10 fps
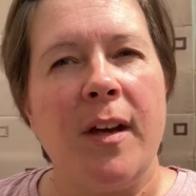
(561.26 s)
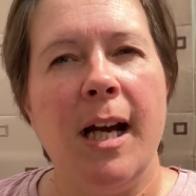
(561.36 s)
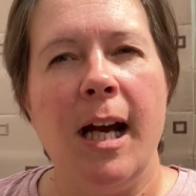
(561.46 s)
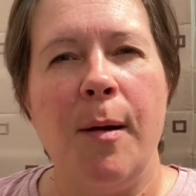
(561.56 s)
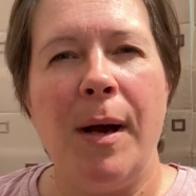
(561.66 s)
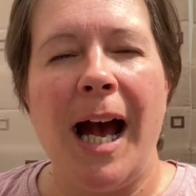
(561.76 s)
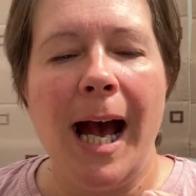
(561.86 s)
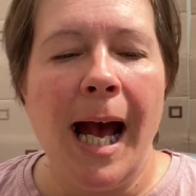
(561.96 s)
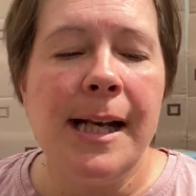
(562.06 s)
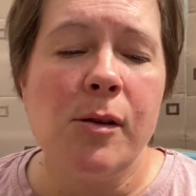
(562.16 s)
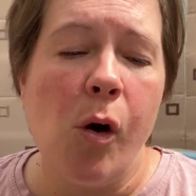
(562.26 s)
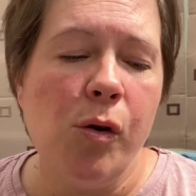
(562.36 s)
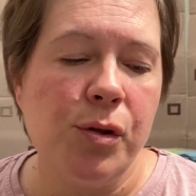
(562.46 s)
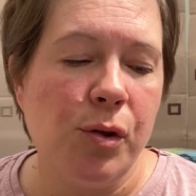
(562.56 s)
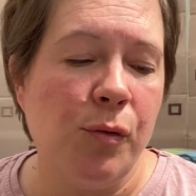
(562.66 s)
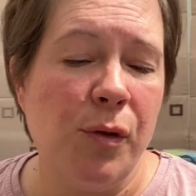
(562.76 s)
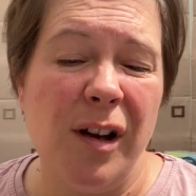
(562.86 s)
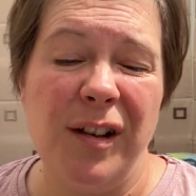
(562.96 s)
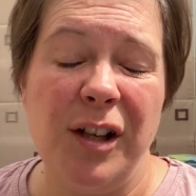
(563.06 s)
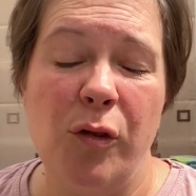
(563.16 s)
And also,
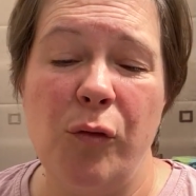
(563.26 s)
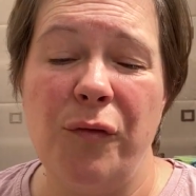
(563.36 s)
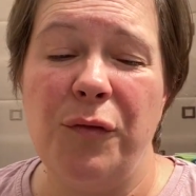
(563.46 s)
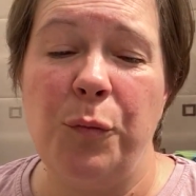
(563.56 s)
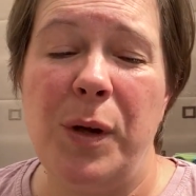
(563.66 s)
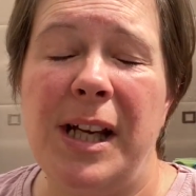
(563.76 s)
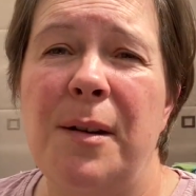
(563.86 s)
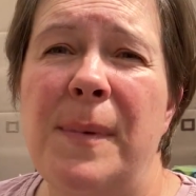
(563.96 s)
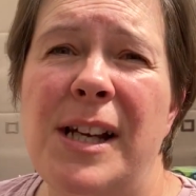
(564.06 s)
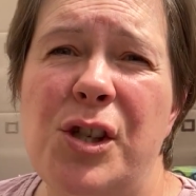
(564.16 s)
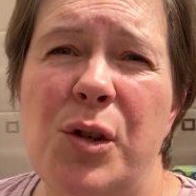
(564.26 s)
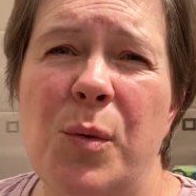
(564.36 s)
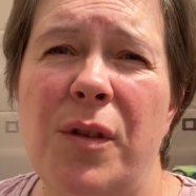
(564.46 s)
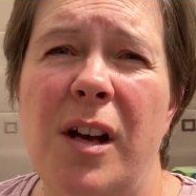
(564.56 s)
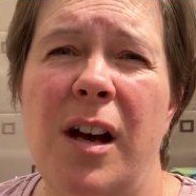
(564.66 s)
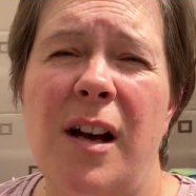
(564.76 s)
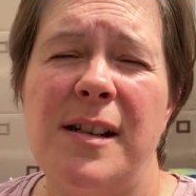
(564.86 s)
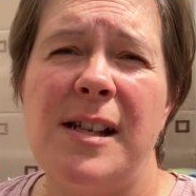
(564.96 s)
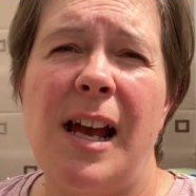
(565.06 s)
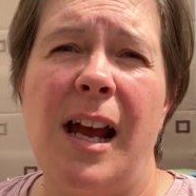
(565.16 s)
you know, we can make sure
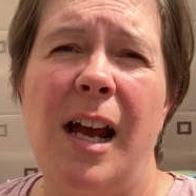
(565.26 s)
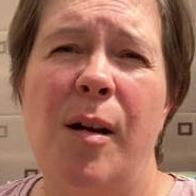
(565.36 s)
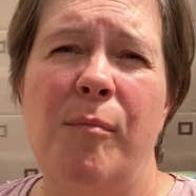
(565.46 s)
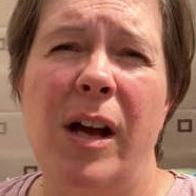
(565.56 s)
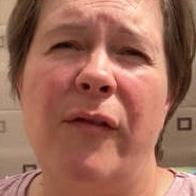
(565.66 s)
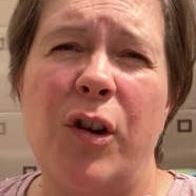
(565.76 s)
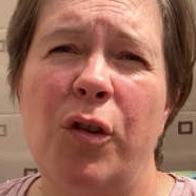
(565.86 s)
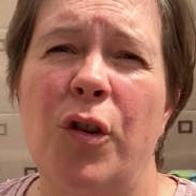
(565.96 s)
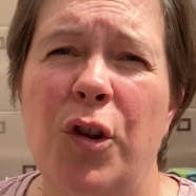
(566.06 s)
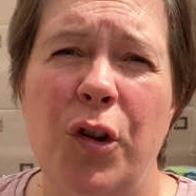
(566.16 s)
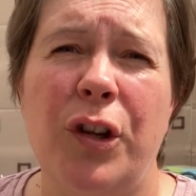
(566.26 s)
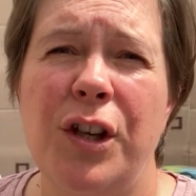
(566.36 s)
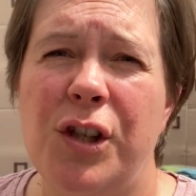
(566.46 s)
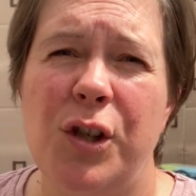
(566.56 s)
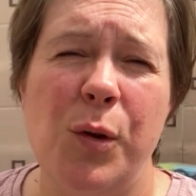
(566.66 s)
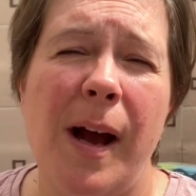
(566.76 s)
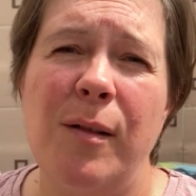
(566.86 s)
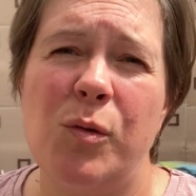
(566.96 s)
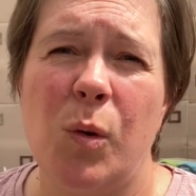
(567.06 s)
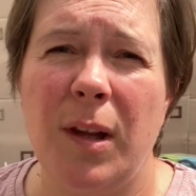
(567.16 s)
that if you're looking to do
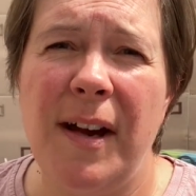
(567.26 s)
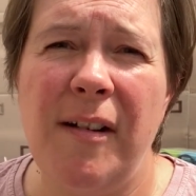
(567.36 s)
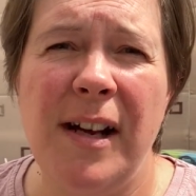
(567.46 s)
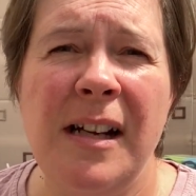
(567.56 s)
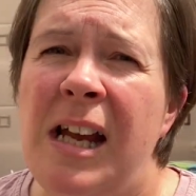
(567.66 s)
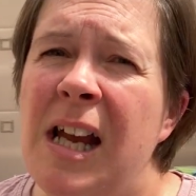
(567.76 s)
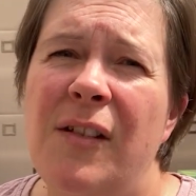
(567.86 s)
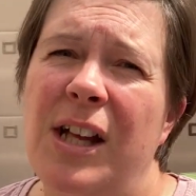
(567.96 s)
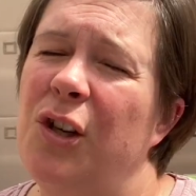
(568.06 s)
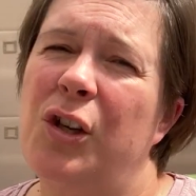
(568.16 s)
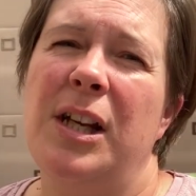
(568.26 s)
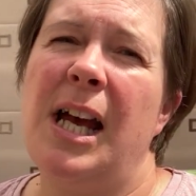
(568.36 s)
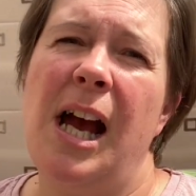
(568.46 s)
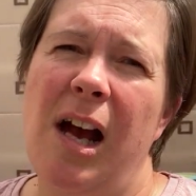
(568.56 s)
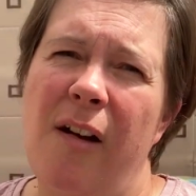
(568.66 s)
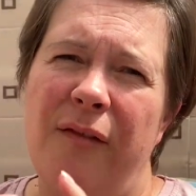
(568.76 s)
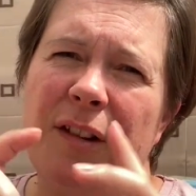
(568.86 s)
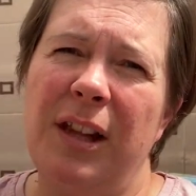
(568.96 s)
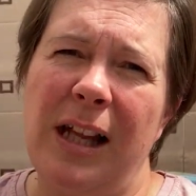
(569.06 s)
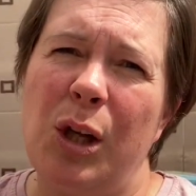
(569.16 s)
outdoor learning, then you can have
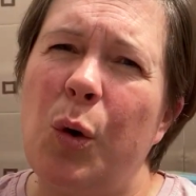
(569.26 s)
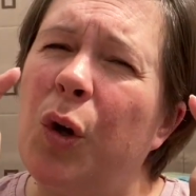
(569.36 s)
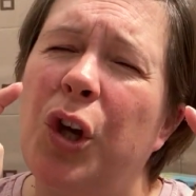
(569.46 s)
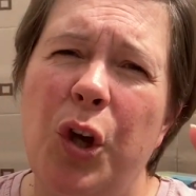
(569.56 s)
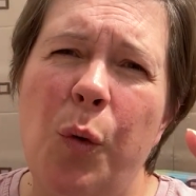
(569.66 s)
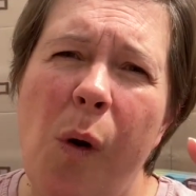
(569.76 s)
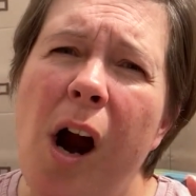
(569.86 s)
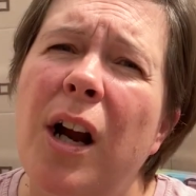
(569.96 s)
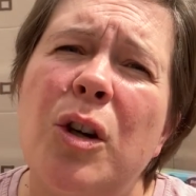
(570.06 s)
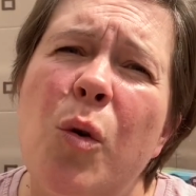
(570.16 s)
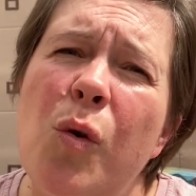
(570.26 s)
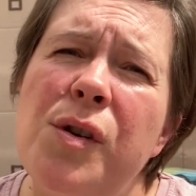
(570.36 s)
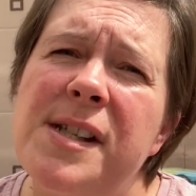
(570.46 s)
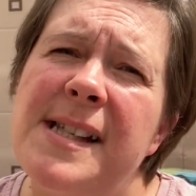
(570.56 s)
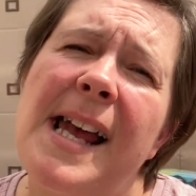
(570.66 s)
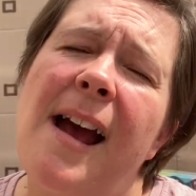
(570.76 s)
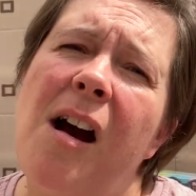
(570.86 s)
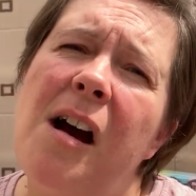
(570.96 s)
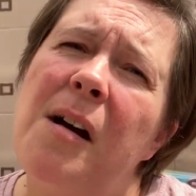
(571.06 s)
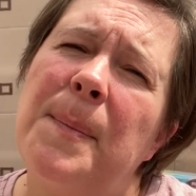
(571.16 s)
like QR codes set
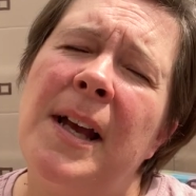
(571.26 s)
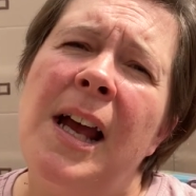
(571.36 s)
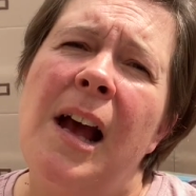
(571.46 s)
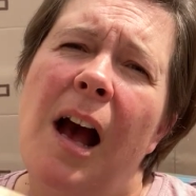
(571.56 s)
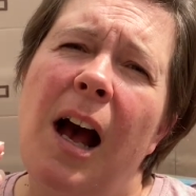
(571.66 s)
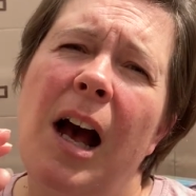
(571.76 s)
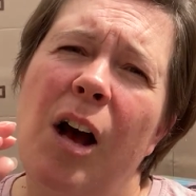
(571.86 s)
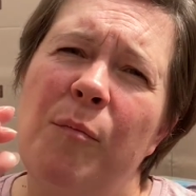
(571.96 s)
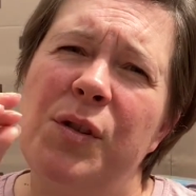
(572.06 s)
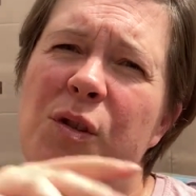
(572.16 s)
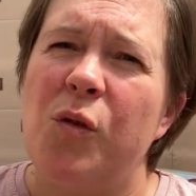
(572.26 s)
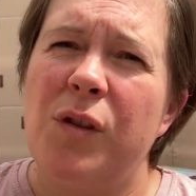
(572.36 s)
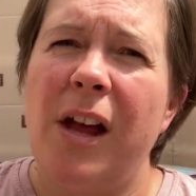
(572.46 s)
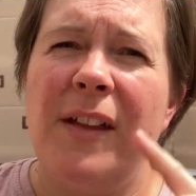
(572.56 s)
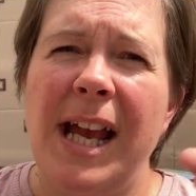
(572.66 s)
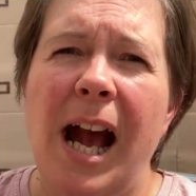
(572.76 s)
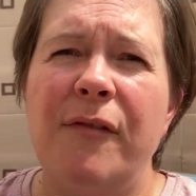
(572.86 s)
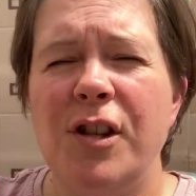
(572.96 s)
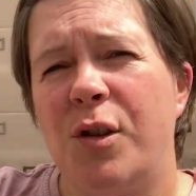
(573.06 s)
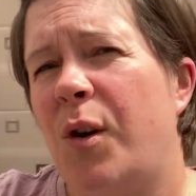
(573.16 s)
up so that they have
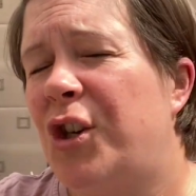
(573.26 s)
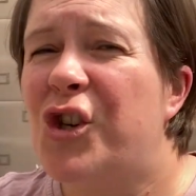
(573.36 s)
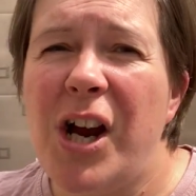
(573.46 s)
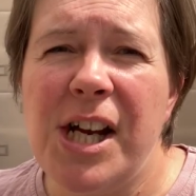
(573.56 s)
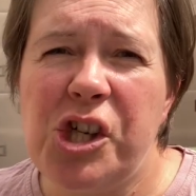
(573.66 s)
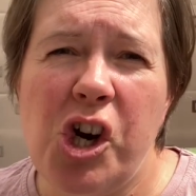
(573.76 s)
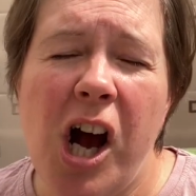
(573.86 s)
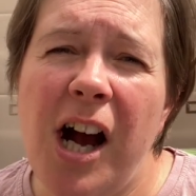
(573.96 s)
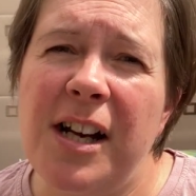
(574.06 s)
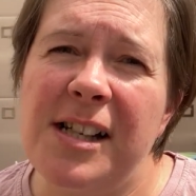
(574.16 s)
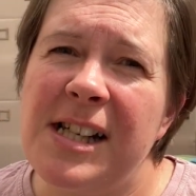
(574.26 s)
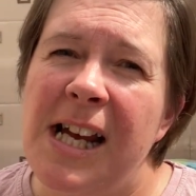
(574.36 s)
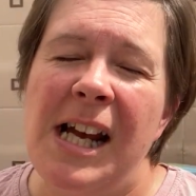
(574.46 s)
to do a treasure hunt.